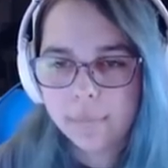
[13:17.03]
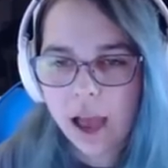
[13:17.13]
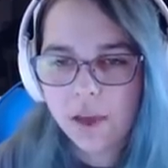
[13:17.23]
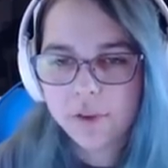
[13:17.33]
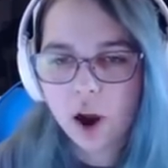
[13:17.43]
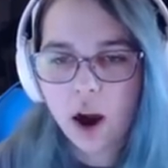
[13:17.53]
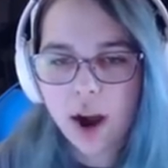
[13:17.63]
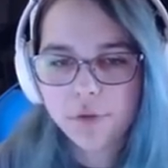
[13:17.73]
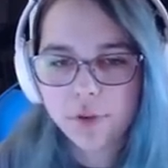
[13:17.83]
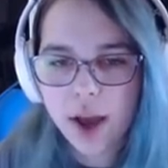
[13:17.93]
I have a car
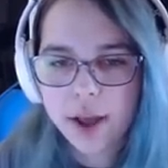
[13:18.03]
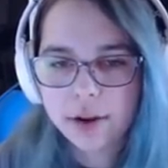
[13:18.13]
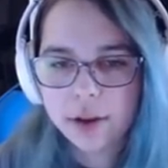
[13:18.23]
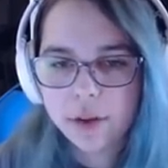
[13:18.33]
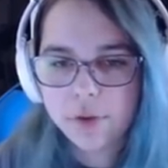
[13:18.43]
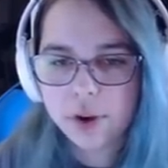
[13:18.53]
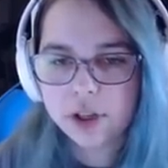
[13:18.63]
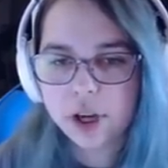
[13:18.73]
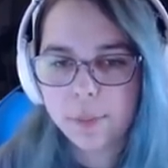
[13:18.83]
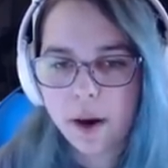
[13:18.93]
out front. If you could
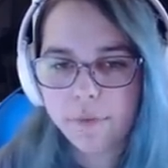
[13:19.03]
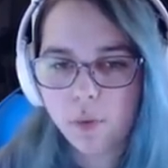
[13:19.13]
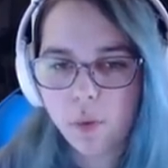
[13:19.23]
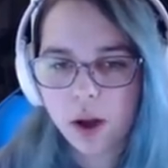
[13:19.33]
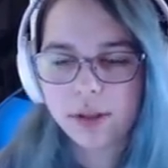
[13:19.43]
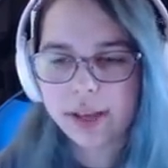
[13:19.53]
jump off the wall,